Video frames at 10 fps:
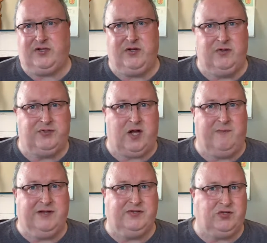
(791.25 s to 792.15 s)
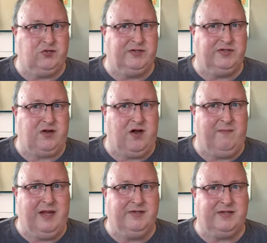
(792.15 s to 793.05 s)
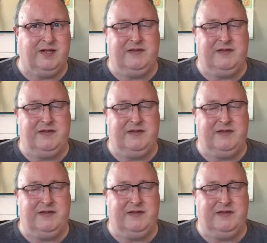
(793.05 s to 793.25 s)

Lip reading: girls' comics, children's comics.